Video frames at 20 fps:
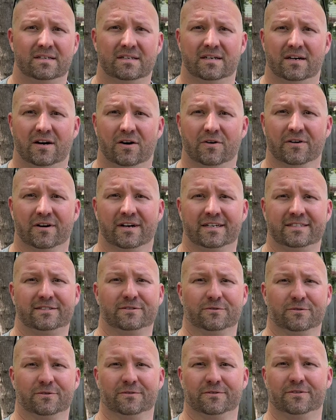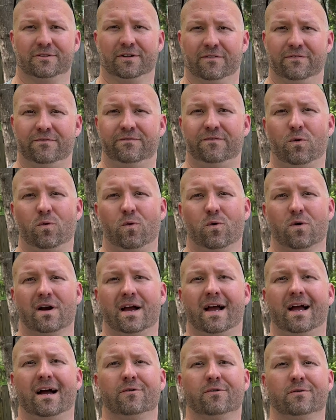All right, so we're at the 4
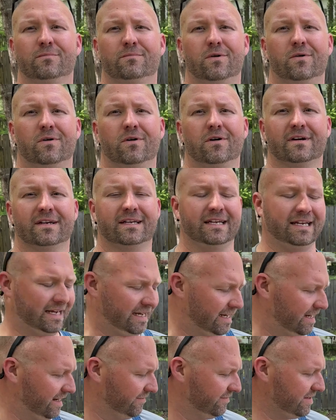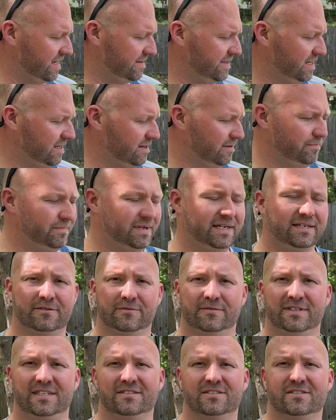hour mark, and I've came out here and peeked
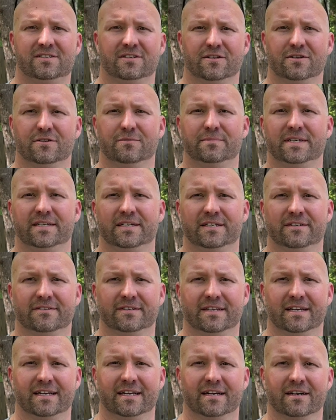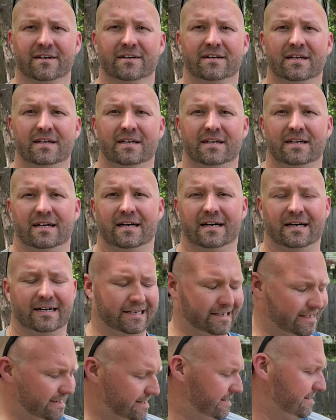on these just a little bit here and there.
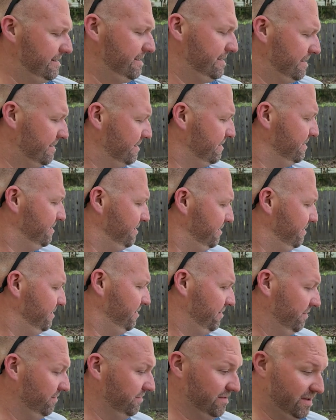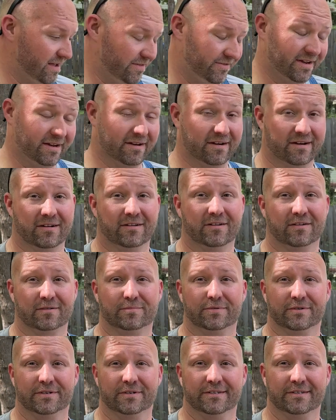I think they're going to look
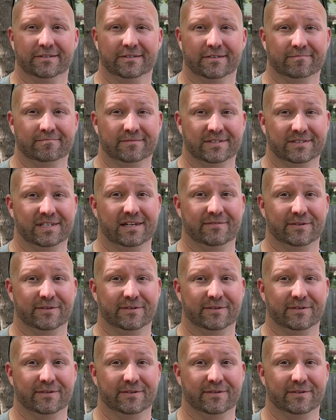pretty good. Let's have a